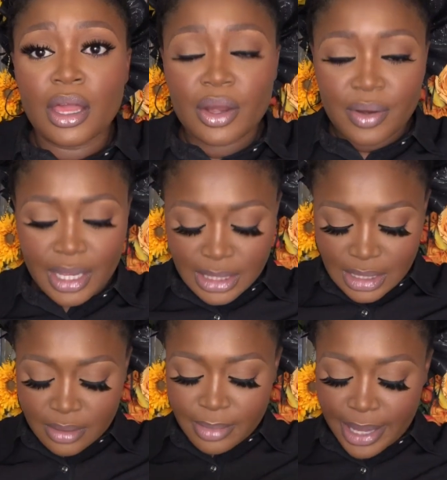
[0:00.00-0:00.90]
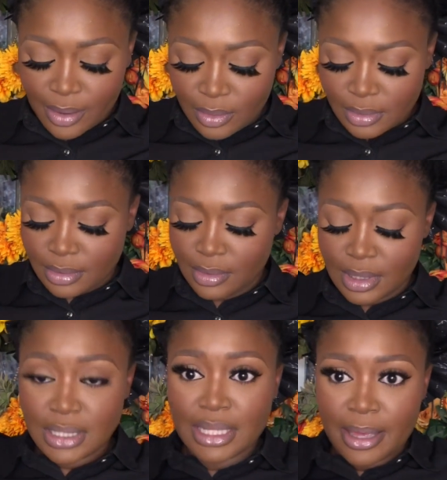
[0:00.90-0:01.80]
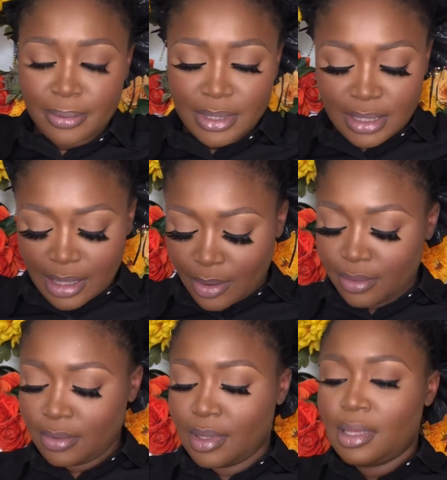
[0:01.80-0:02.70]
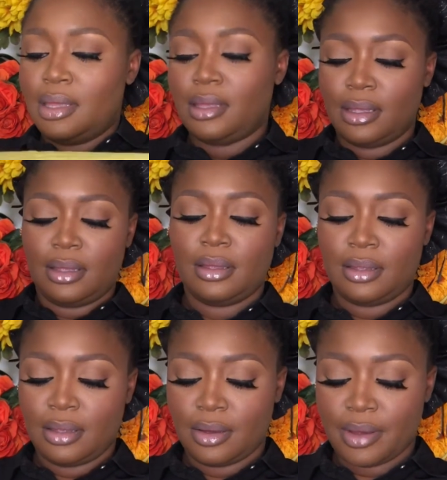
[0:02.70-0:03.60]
creating my own steps now. All